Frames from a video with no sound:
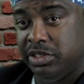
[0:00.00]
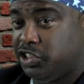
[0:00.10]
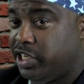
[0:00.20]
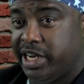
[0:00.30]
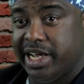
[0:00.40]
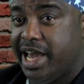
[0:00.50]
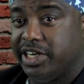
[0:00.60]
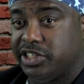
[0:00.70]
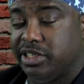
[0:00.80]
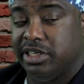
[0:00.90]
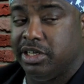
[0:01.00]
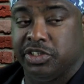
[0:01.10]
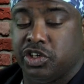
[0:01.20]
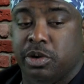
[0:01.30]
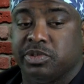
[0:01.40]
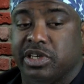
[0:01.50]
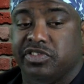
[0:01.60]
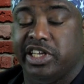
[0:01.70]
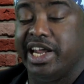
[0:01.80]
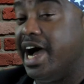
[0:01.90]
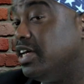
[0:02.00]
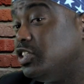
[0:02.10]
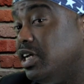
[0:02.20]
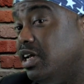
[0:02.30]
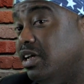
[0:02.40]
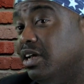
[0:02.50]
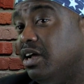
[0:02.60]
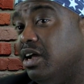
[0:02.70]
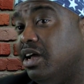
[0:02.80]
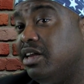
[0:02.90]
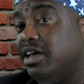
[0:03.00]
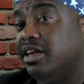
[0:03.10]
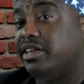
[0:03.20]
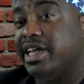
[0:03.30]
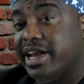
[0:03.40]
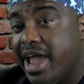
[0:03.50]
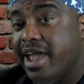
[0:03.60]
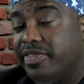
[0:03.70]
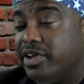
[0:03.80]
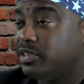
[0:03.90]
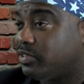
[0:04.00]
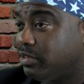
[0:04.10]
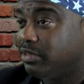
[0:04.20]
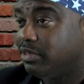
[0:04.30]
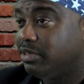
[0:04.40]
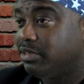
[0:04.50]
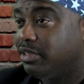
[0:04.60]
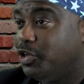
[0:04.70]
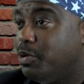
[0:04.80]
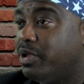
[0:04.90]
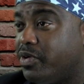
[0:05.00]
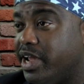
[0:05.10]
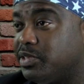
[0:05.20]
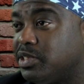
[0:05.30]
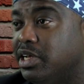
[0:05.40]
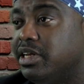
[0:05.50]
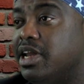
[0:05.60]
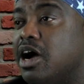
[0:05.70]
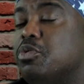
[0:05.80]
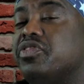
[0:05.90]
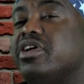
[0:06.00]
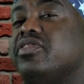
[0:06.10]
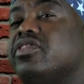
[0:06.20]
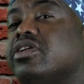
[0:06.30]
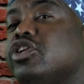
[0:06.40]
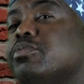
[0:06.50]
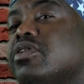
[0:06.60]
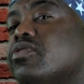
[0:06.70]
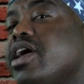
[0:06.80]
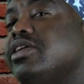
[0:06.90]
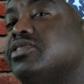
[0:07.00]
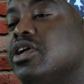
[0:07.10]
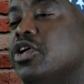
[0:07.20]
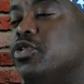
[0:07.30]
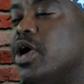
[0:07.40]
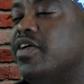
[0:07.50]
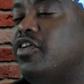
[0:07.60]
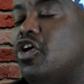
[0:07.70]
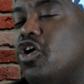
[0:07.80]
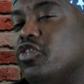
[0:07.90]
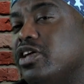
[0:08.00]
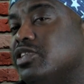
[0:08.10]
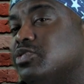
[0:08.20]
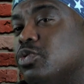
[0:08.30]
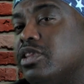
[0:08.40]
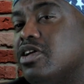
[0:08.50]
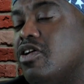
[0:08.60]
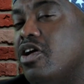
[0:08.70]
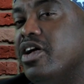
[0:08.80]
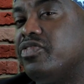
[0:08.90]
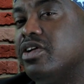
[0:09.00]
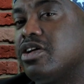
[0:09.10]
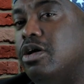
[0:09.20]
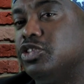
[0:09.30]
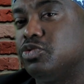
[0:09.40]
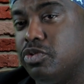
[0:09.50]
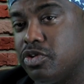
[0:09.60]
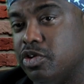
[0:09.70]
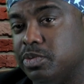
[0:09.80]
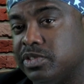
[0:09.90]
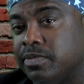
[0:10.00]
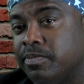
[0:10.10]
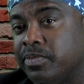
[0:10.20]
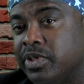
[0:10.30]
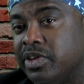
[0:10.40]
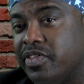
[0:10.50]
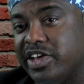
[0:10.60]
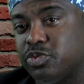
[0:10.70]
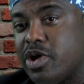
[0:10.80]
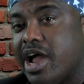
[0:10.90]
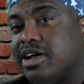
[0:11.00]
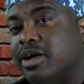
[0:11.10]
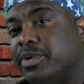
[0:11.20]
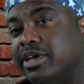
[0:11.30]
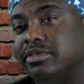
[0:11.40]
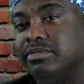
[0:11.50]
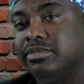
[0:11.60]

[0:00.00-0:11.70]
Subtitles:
In terms of genealogy and DNA, there's the human race. Now, within the human race, you have all these, what they call ethnic cultural groups. Now, that's where I come in.